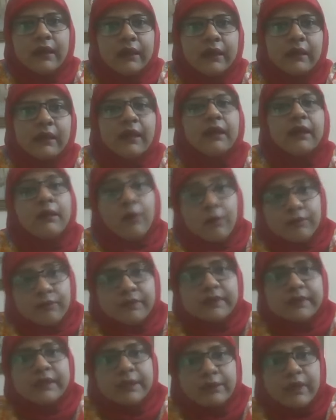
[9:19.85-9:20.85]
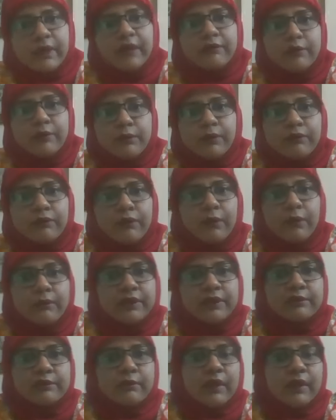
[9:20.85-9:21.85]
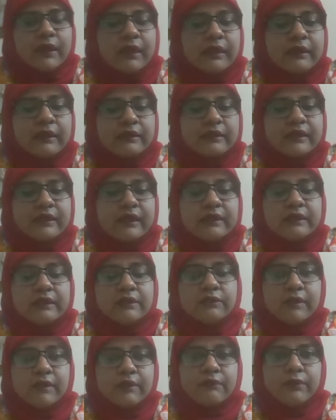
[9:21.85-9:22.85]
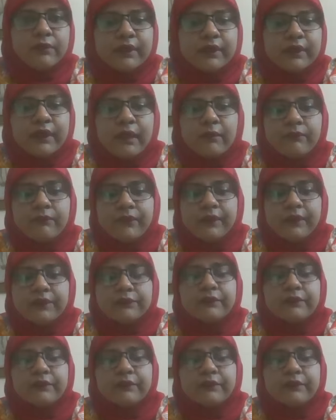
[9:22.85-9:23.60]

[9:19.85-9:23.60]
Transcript: and obviously you have to perform benchmarking exercise as well for the company.